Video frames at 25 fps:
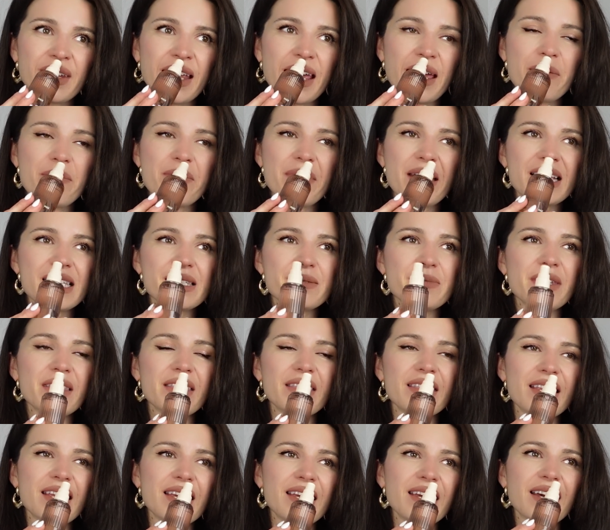It makes
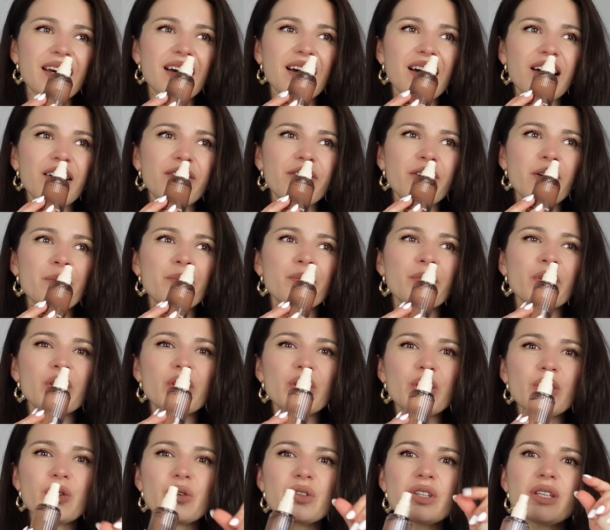me think of,
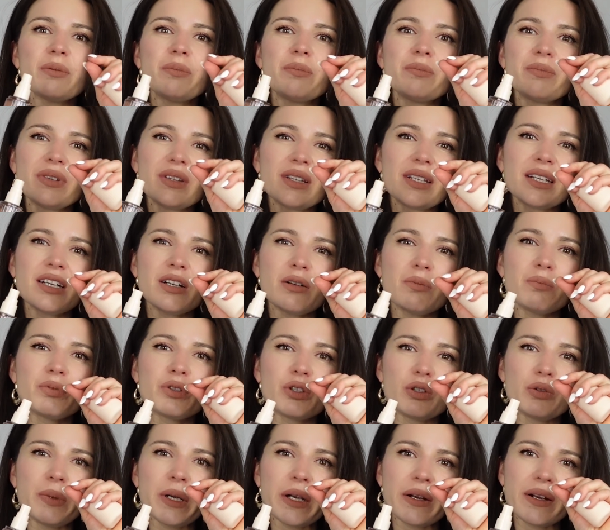you know, the little
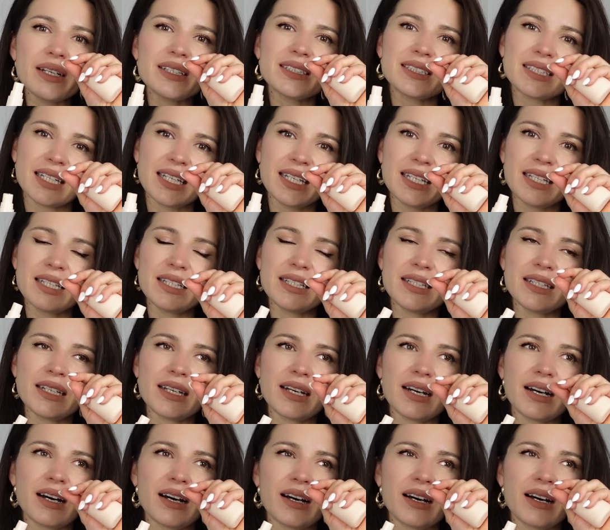blueberries in